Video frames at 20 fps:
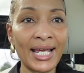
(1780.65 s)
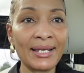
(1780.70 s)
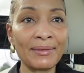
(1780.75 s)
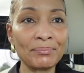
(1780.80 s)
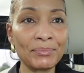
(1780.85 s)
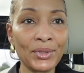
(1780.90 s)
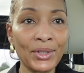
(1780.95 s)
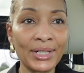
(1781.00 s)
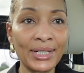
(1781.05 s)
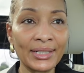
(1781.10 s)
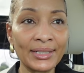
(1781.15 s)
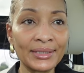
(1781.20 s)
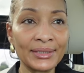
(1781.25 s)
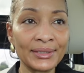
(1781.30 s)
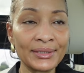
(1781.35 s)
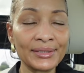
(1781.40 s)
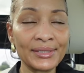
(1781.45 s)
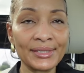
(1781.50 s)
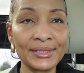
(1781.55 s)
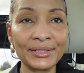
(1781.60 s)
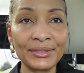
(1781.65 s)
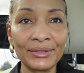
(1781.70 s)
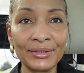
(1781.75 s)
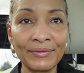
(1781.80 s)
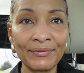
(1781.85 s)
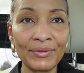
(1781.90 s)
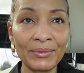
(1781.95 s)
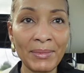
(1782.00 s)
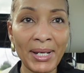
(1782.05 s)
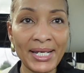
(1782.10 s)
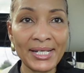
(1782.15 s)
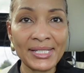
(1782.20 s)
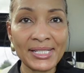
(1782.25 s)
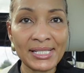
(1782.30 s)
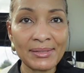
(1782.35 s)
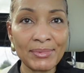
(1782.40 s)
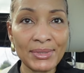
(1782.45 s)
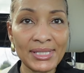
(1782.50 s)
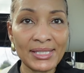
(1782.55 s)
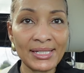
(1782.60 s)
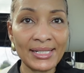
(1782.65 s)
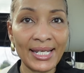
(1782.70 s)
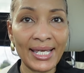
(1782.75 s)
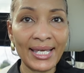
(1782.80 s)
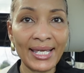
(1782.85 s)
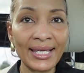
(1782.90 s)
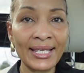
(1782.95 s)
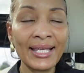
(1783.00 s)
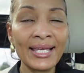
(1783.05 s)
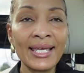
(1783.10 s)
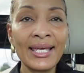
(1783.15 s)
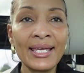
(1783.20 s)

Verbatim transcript: I'm gonna cook dinner for my husband today.